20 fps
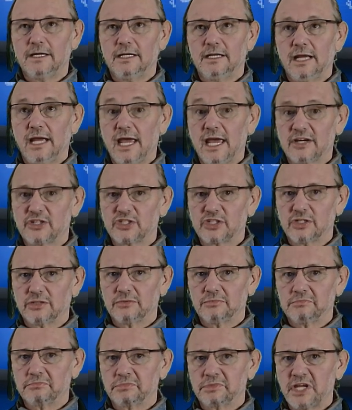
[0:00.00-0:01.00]

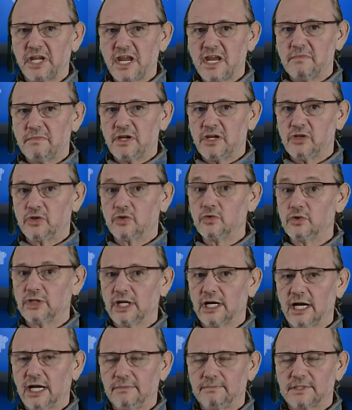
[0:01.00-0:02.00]
Action came in two
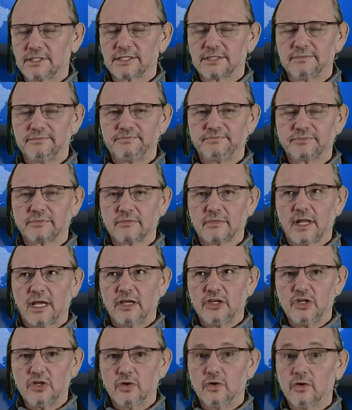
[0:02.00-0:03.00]
types:
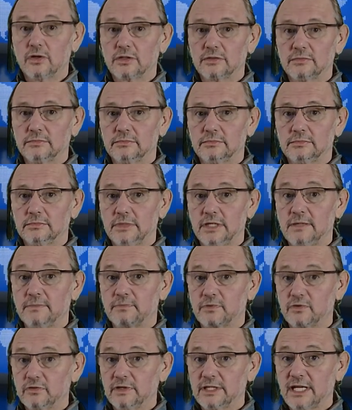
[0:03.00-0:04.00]
your
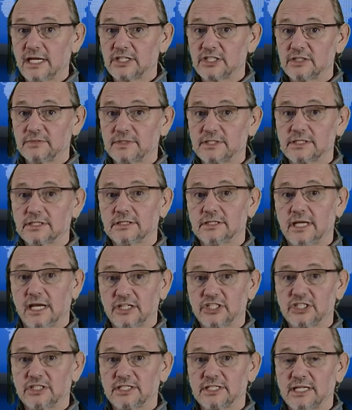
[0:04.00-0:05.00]
improved actions
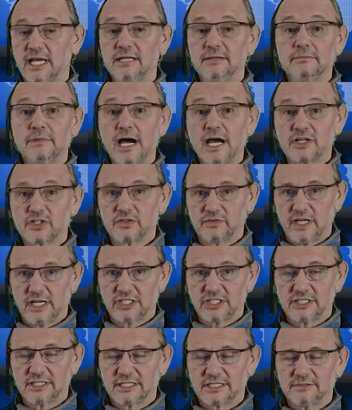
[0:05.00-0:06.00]
and Microsoft
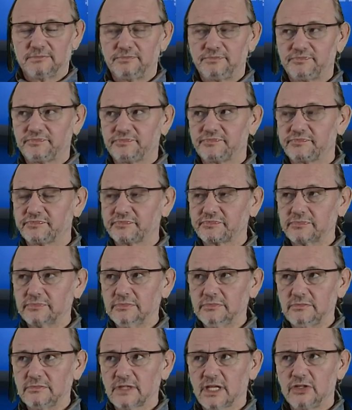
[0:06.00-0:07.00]
actions.
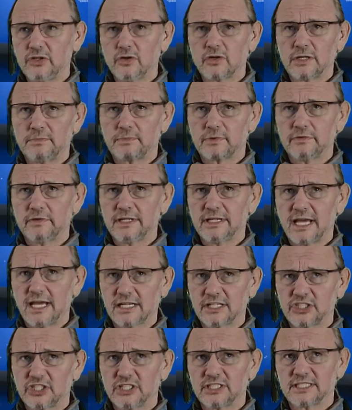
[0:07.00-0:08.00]
Your improved
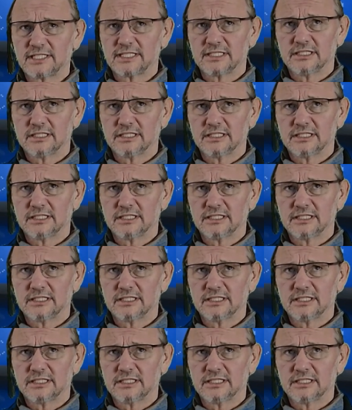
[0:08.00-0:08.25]
actions